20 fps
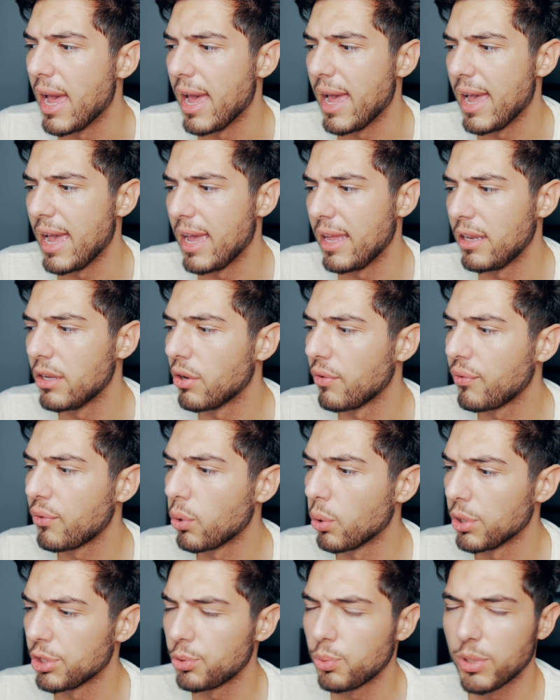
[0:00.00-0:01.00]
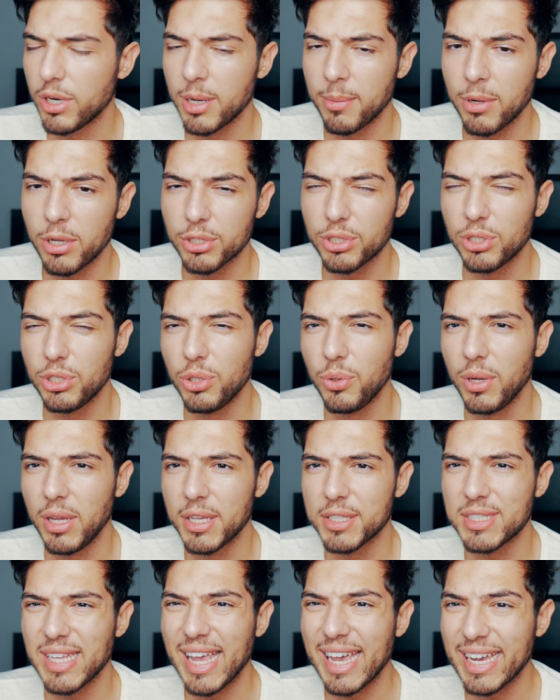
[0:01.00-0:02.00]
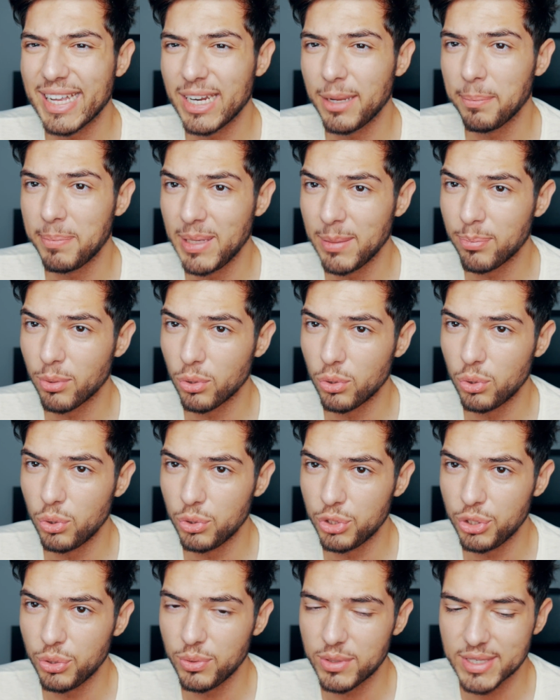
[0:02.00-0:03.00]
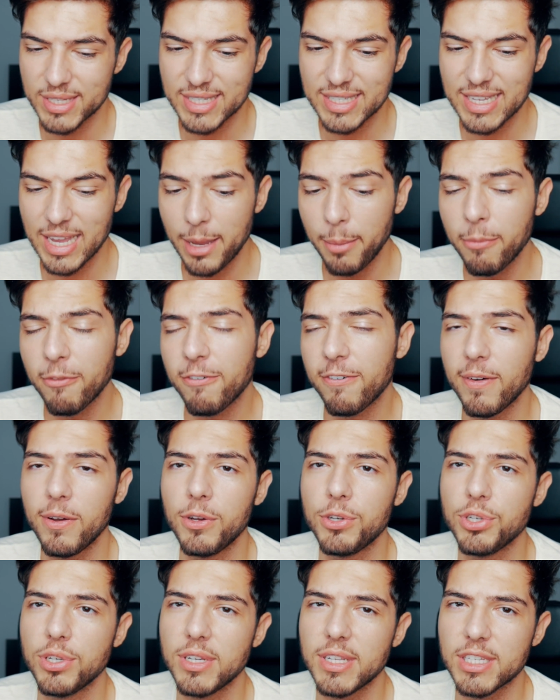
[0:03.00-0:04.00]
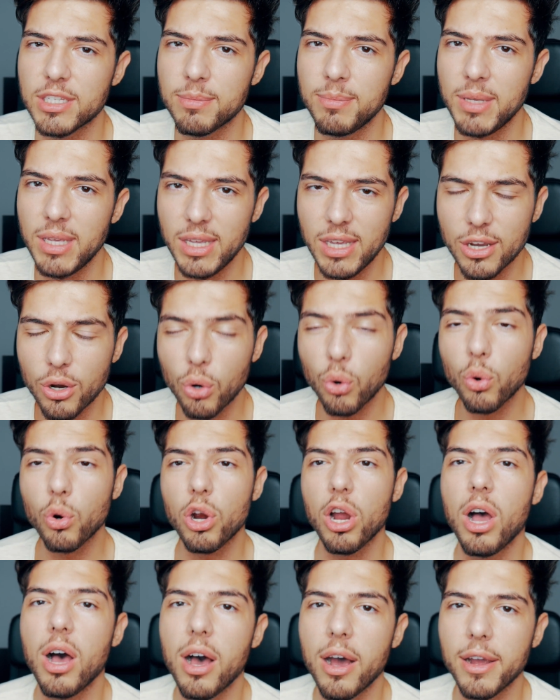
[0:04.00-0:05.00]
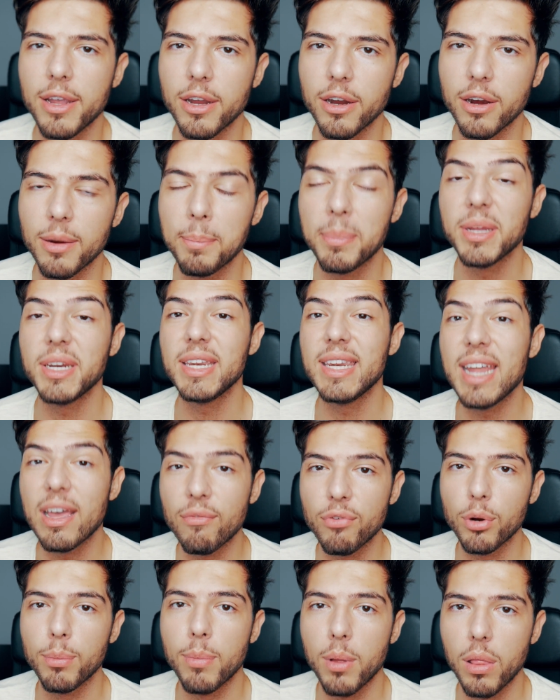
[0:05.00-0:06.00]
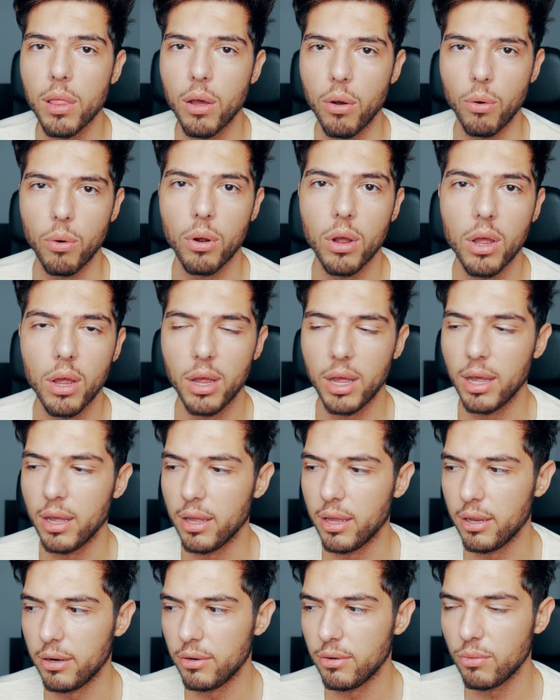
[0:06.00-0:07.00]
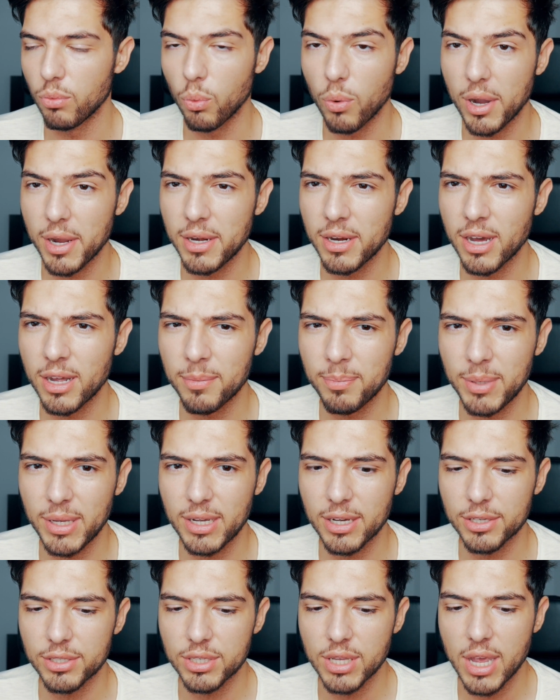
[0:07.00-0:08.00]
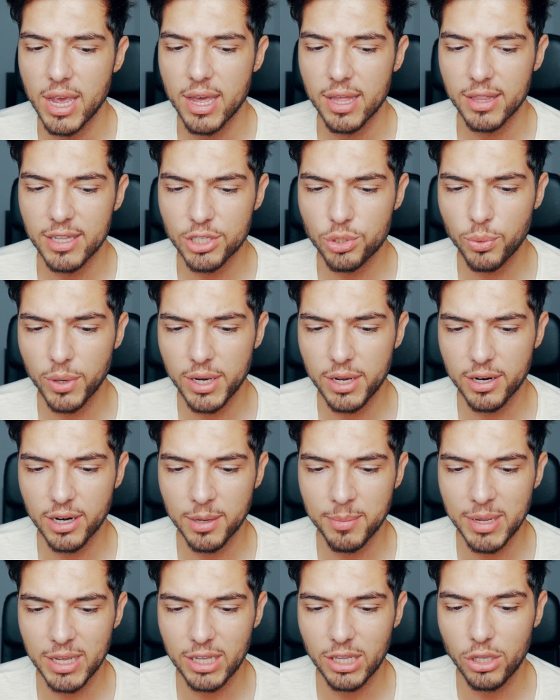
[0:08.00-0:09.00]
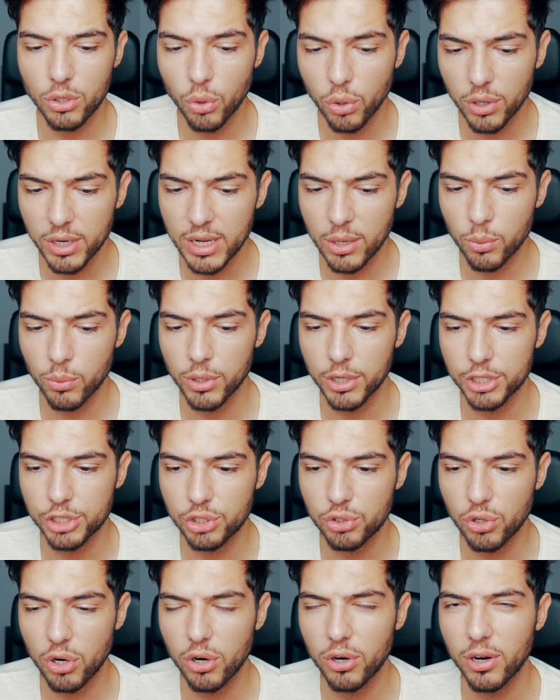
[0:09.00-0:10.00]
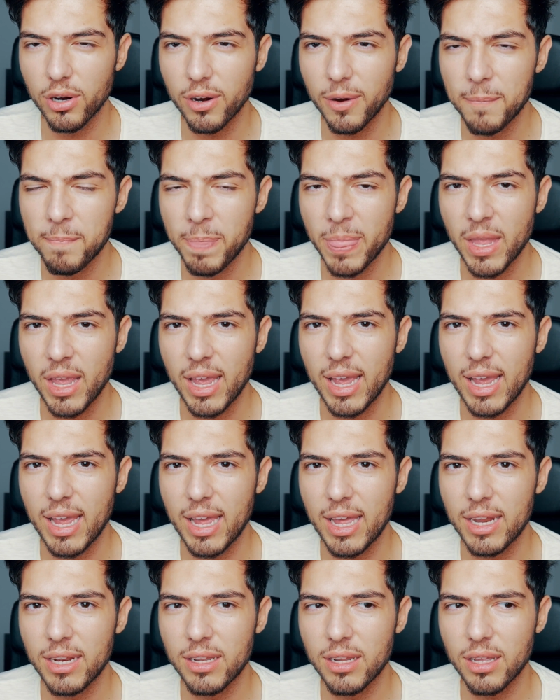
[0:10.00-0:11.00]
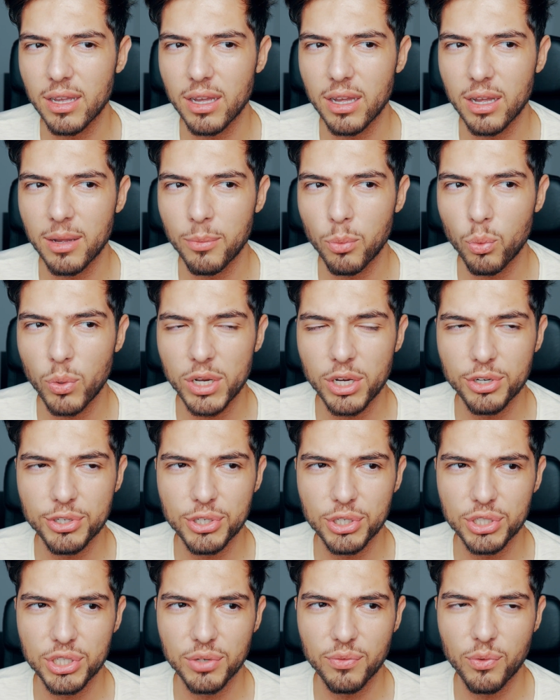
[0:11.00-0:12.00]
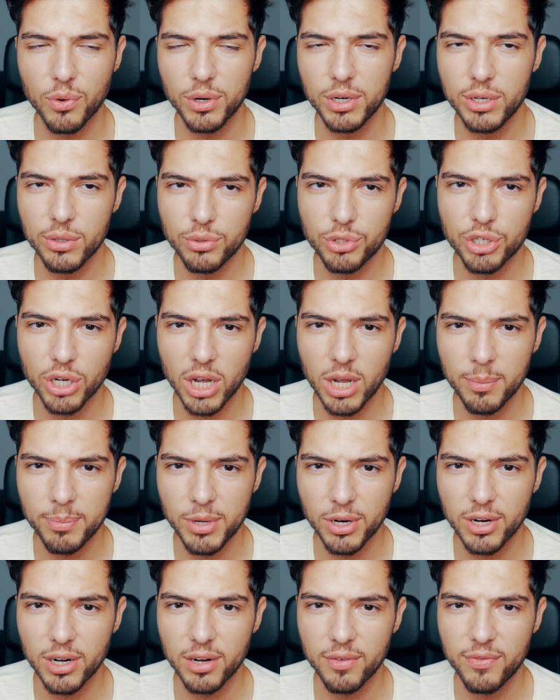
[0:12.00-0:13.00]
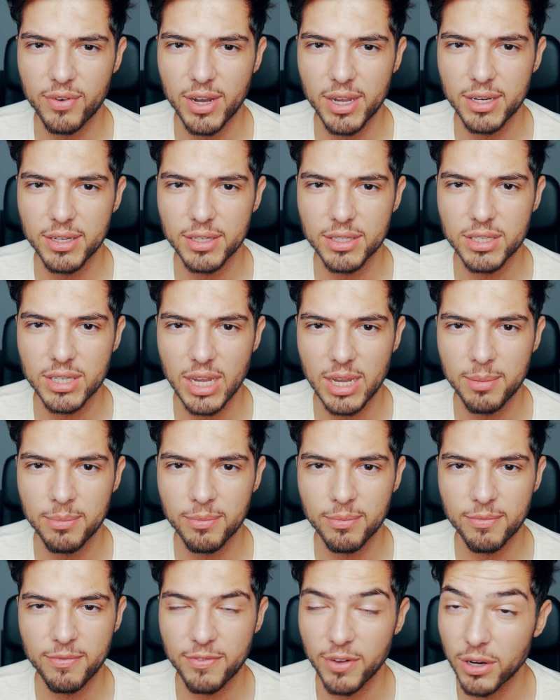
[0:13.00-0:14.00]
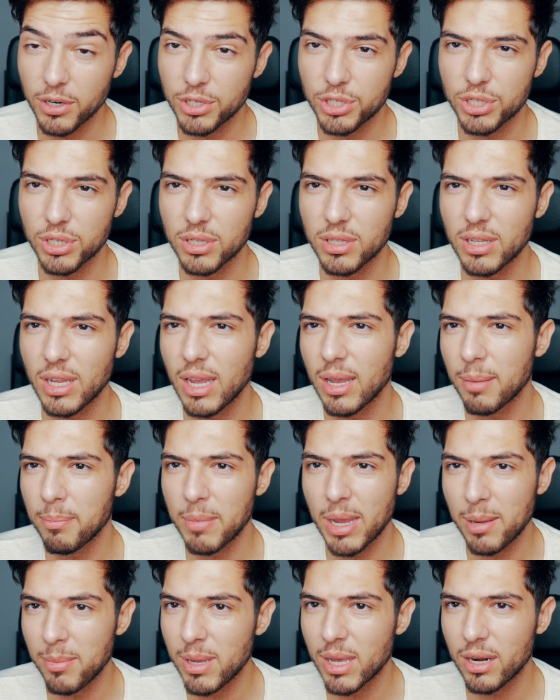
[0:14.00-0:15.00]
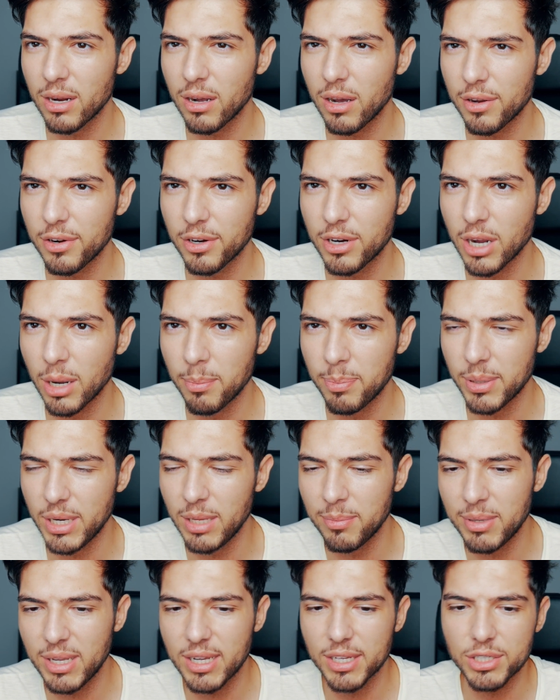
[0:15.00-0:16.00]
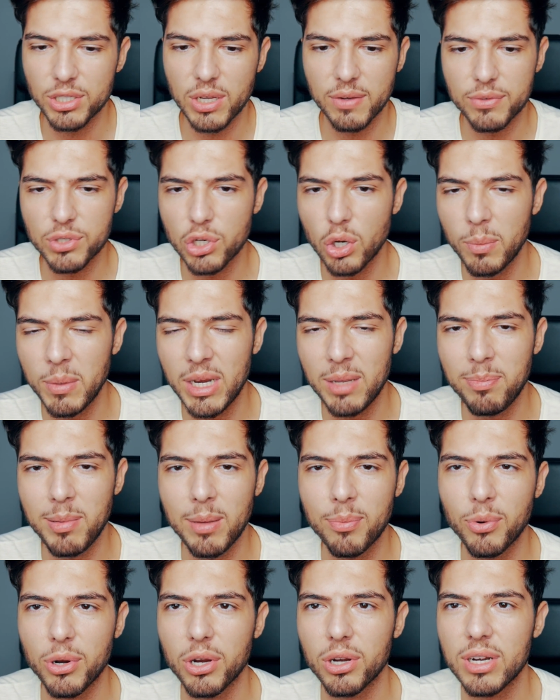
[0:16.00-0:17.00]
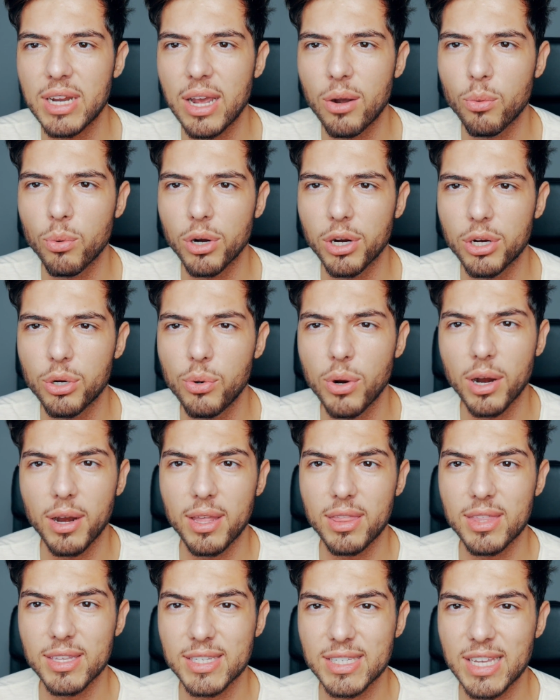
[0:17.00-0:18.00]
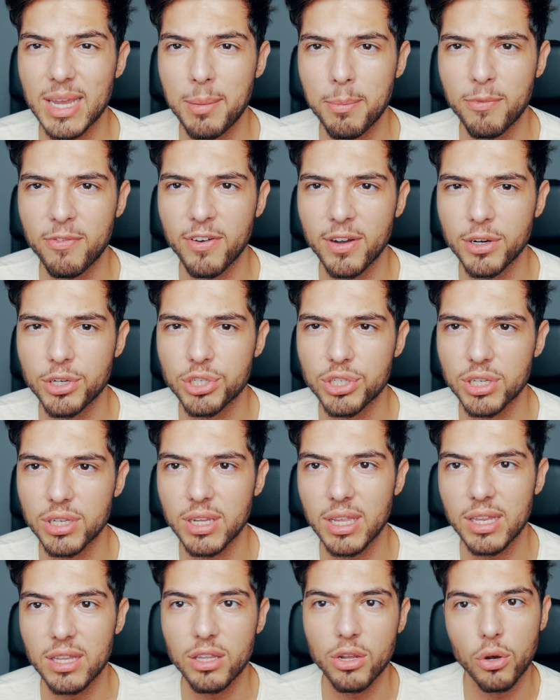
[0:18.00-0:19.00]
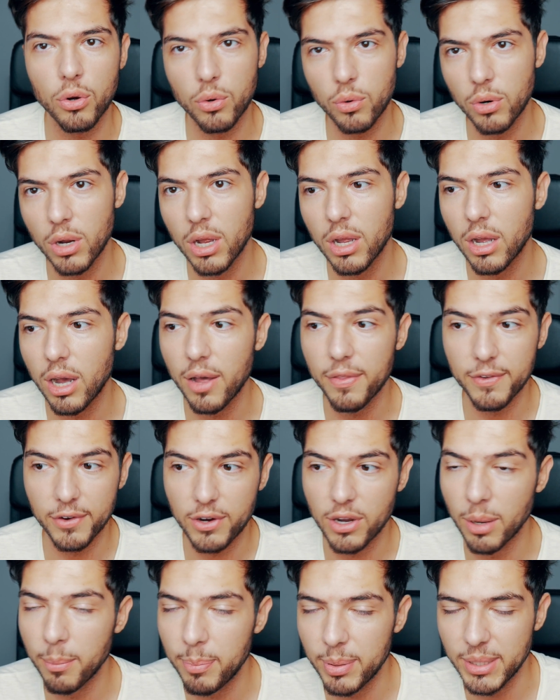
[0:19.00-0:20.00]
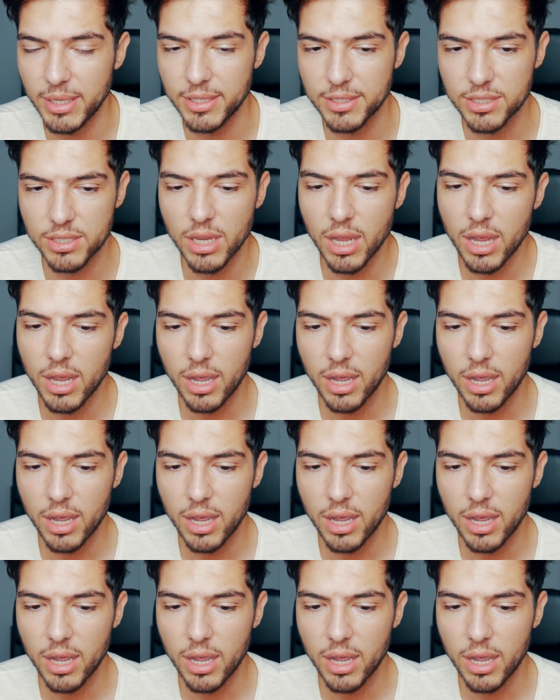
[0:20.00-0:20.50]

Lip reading: And of course what I'm also doing is adding people who do the same function as me or higher, but never below. And why not? Because this is where you're gonna make your network stronger. And when you're searching for a new job, you're gonna find the same function, maybe at another company, because you have so many people in your network who are at the same function and know other companies.